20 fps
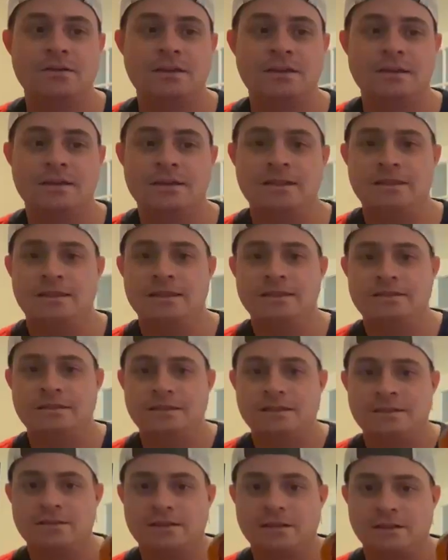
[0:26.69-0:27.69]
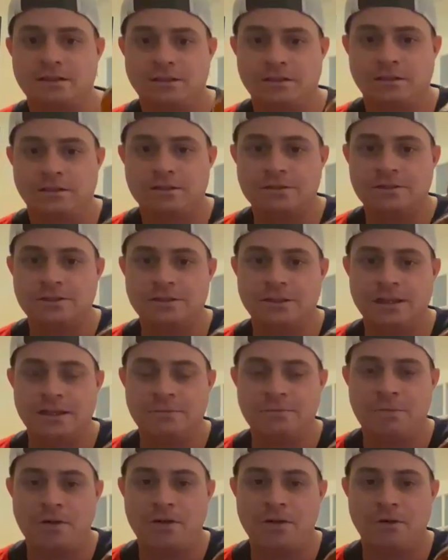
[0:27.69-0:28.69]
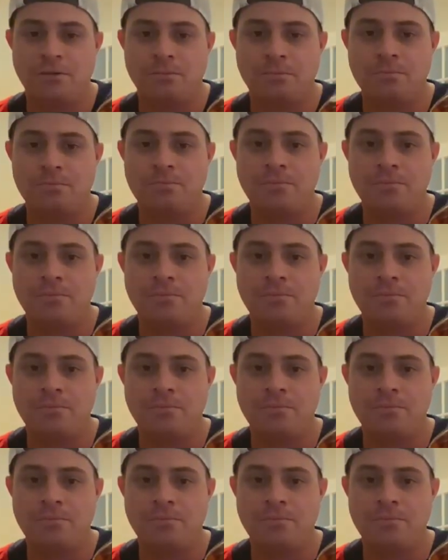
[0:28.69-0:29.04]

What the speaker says: This is Larceny barrel